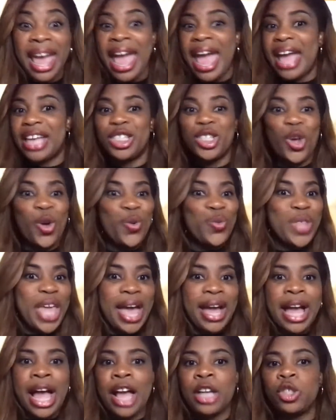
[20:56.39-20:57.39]
And so
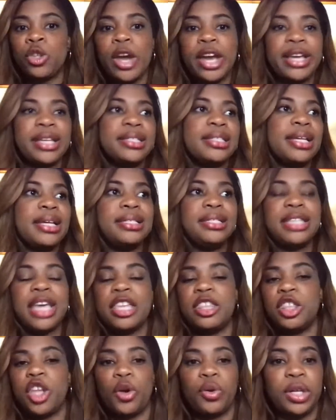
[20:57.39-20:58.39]
that contract is, let's
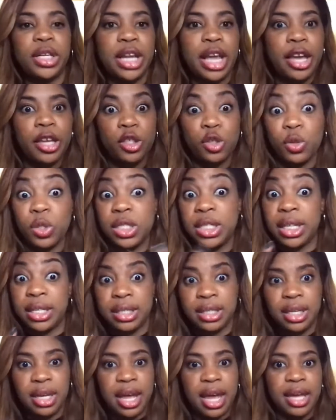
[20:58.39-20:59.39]
say 30 days or
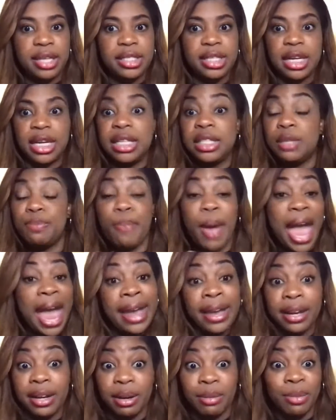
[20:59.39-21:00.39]
60 days and it's
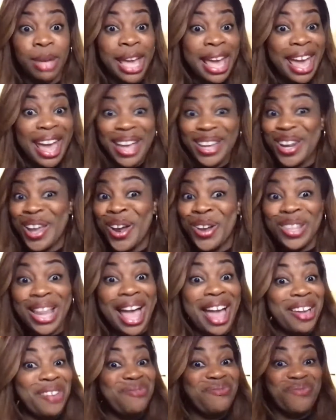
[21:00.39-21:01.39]
paying them. And they're
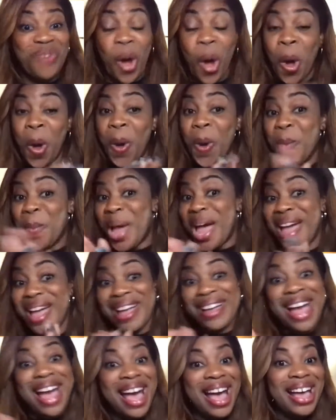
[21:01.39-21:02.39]
like, oh my
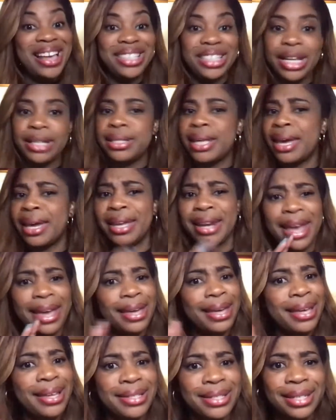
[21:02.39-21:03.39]
gosh, they taking their
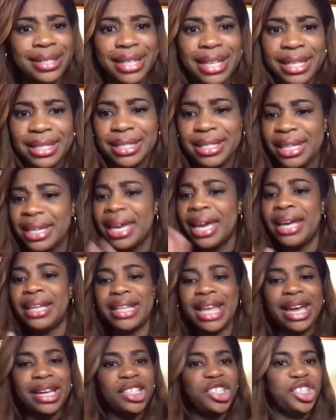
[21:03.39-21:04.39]
kids to Disney.
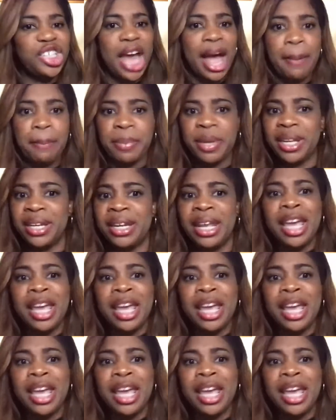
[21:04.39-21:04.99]
They shopping,